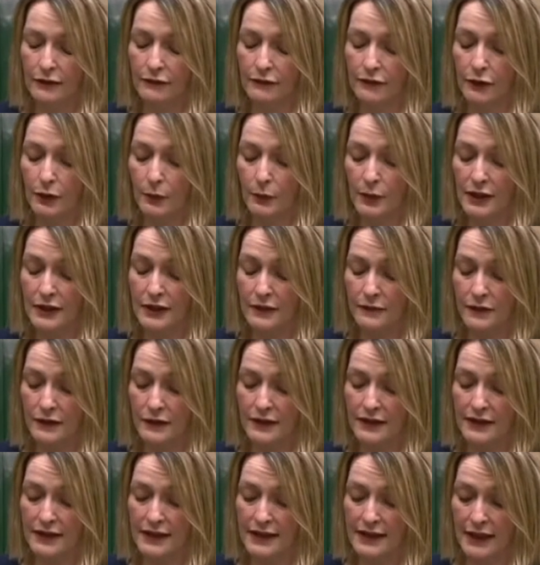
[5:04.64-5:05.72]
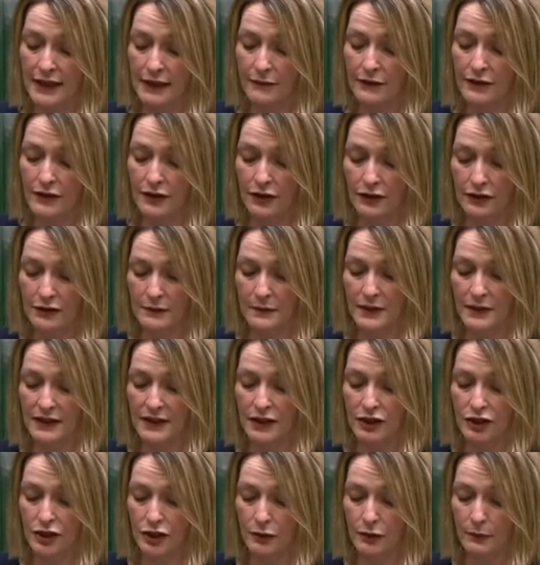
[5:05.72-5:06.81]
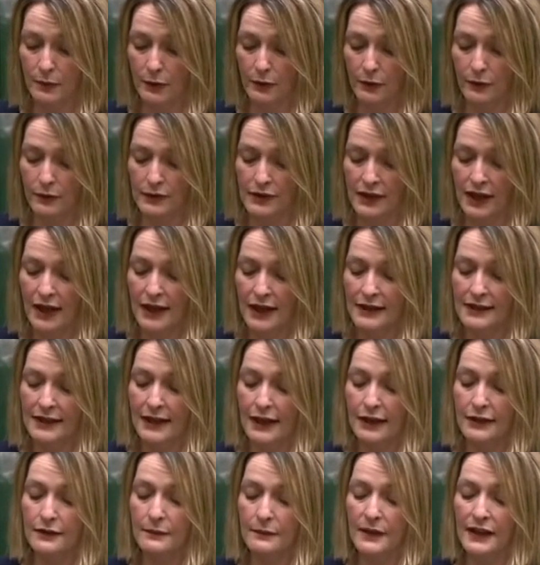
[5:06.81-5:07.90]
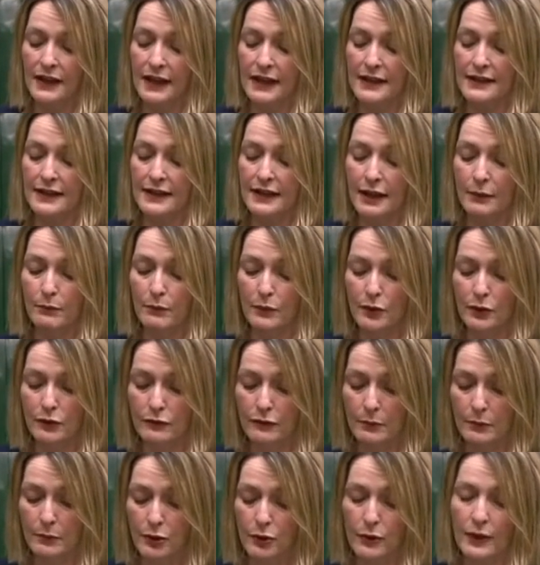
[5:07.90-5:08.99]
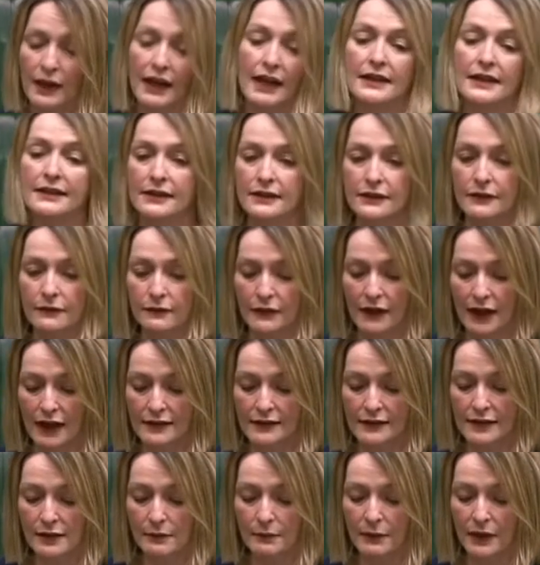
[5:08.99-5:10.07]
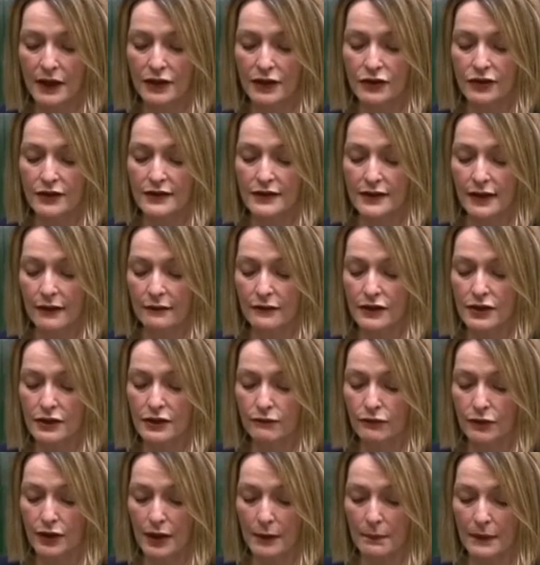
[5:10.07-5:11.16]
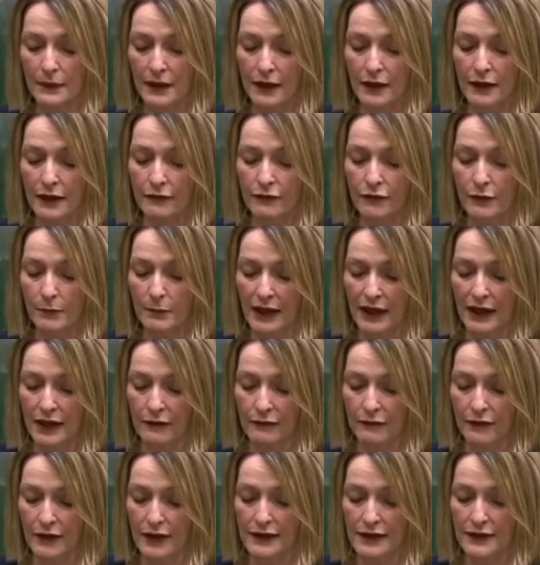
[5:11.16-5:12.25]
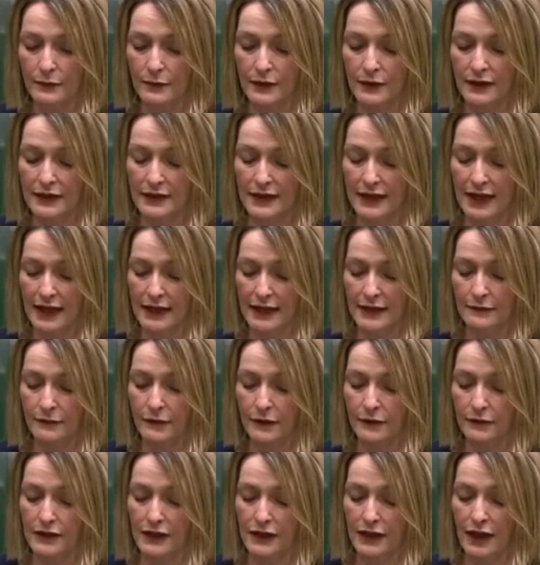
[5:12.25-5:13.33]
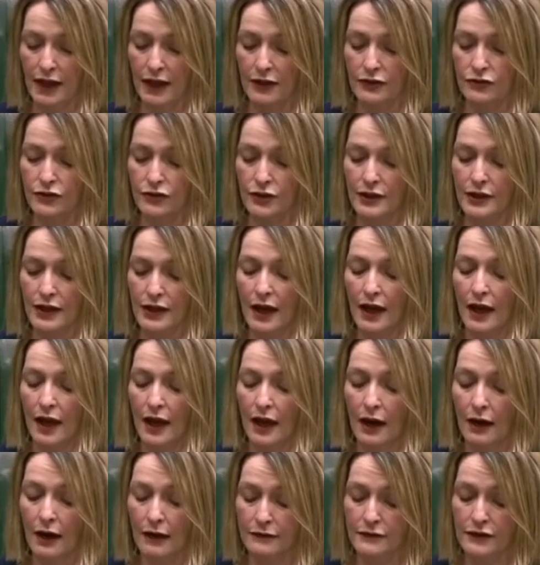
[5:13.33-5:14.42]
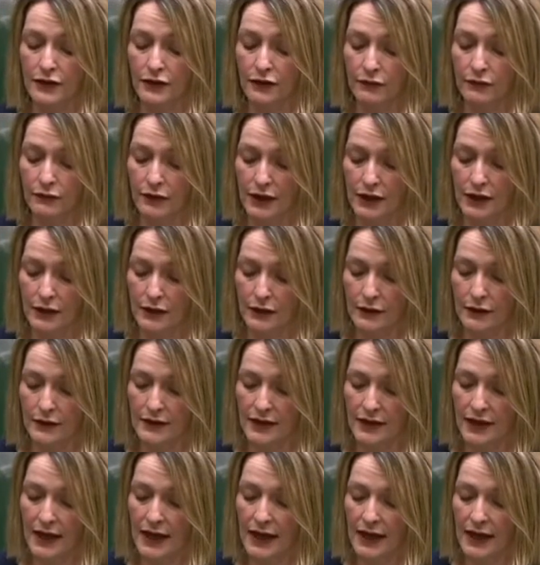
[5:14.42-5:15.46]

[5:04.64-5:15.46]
from the wonderful St David's Hospice in Newport tells me they're seeing more and more cases of cancer patients having to reapply for benefits with the DS1500 after 3 years.